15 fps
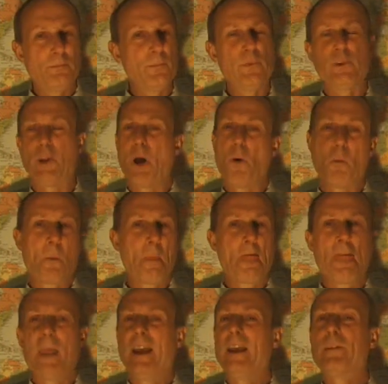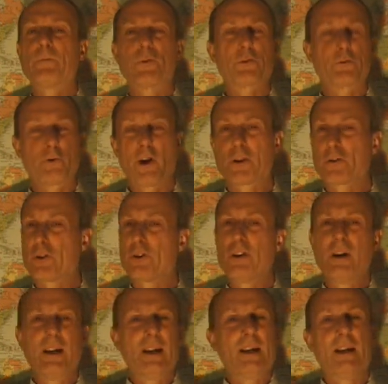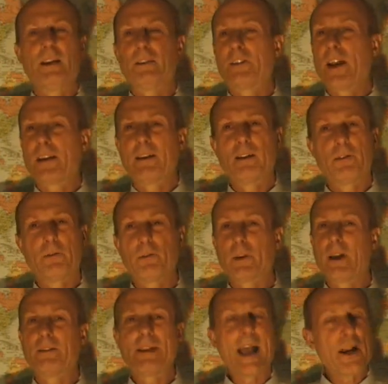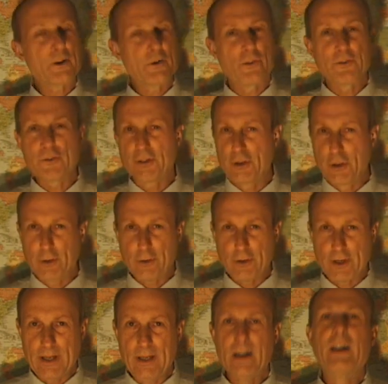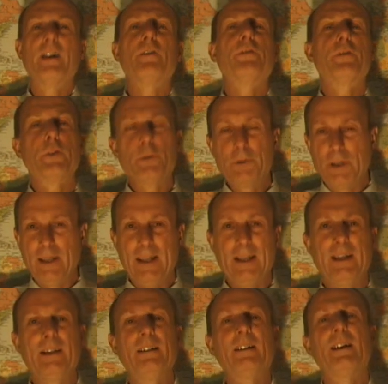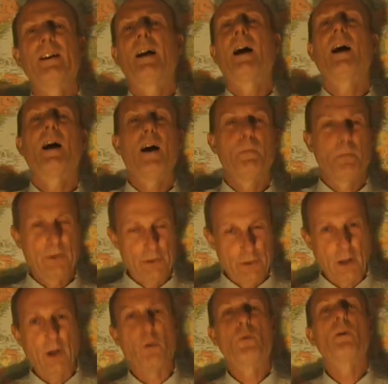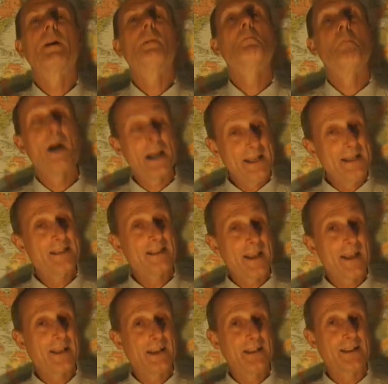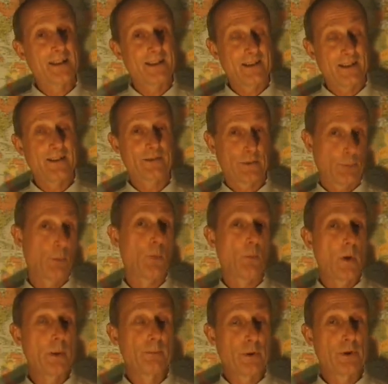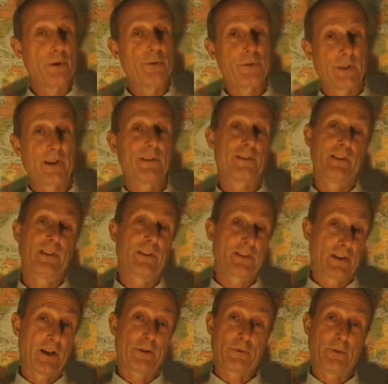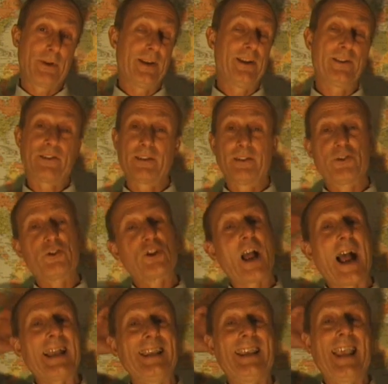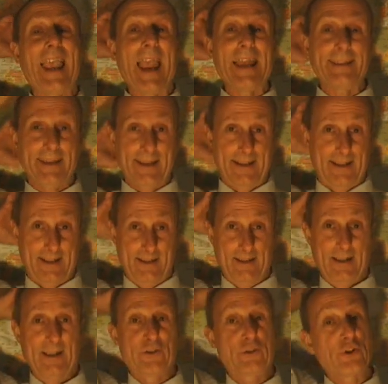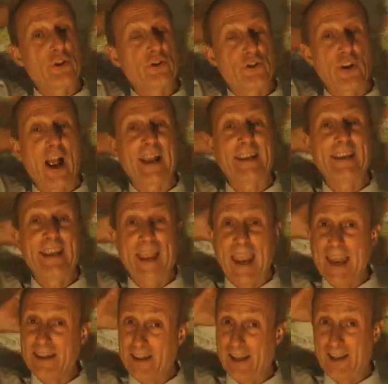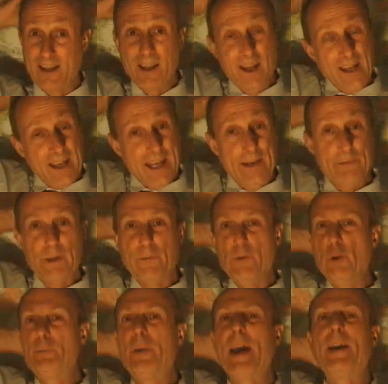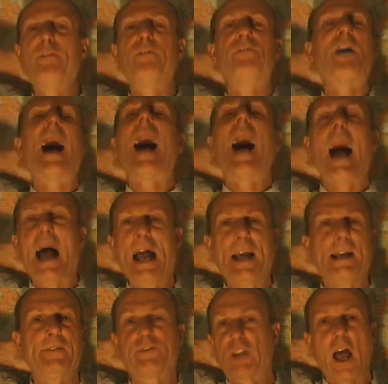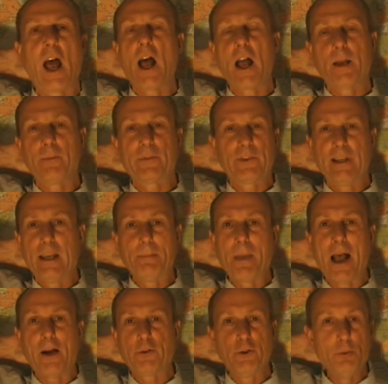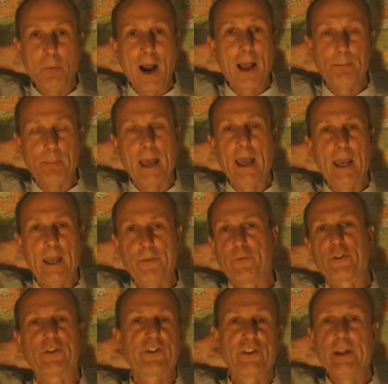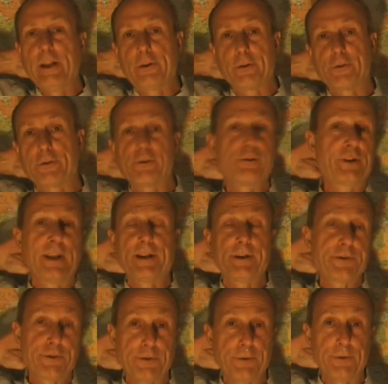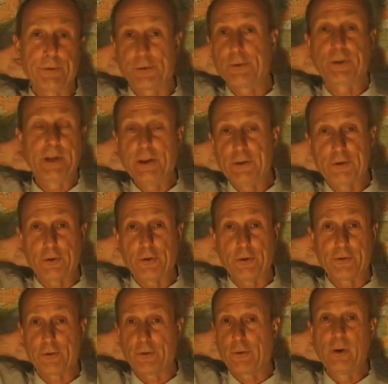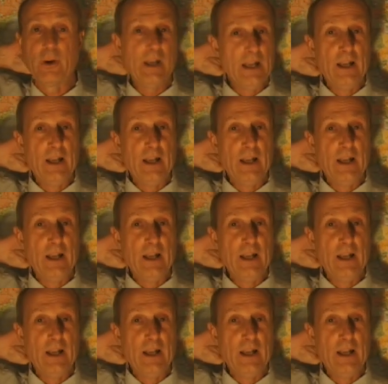you know, infrastructure, taking national security, food to eat. Money staying in the system when we produce things in this country is gigantic. It's just gigantic. Even if you pay five times the amount you might pay for sneakers or tennis shoes or t-shirts or